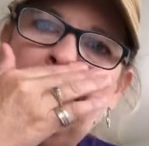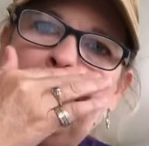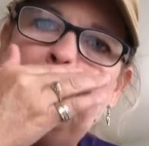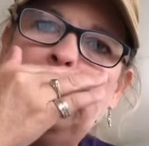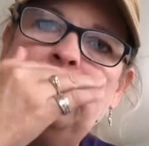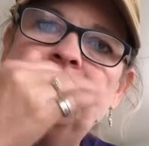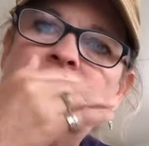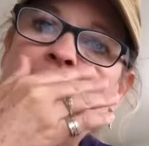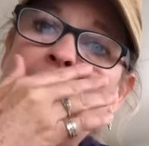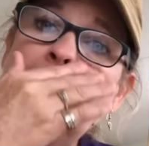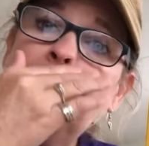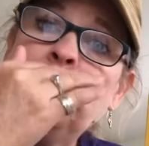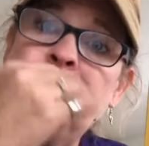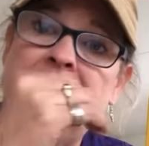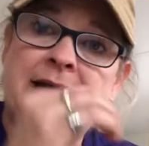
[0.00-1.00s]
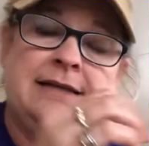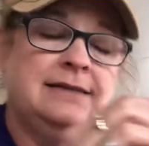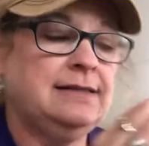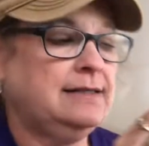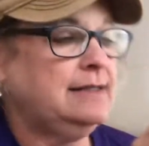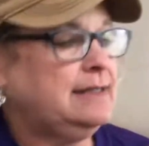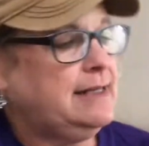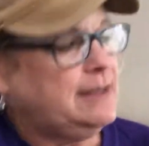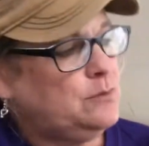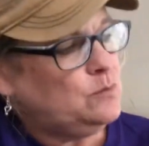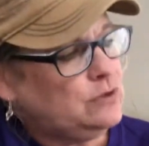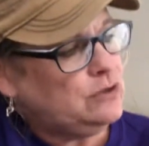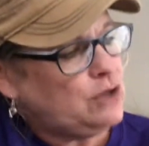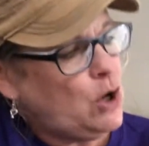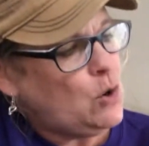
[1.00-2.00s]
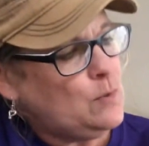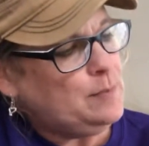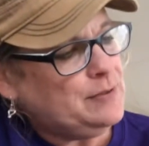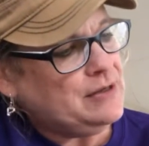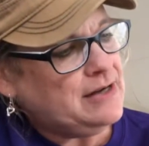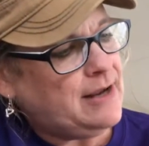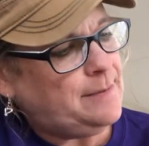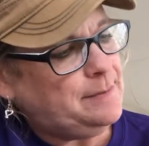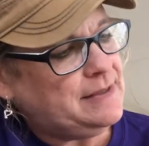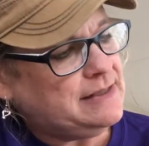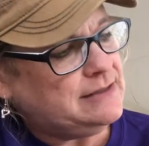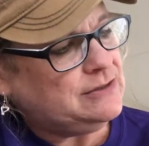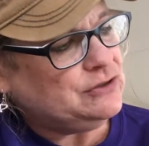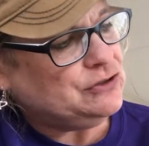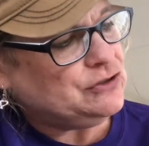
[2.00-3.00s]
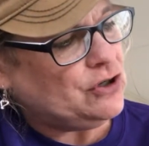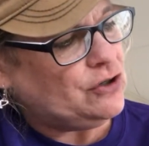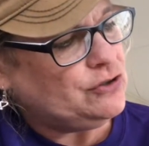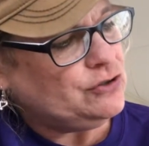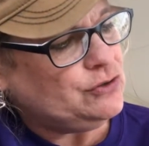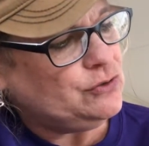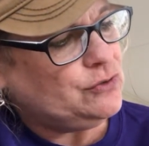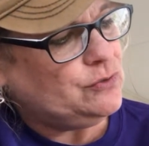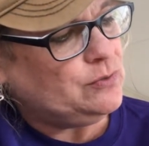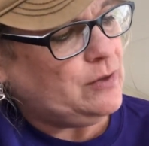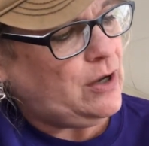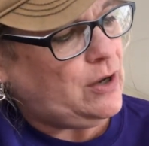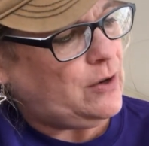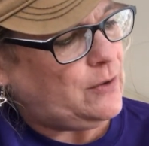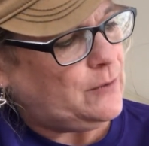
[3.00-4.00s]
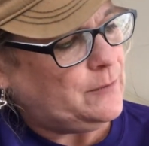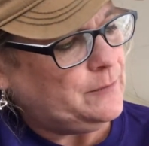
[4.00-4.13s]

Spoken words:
environment, it will open up and start to grow.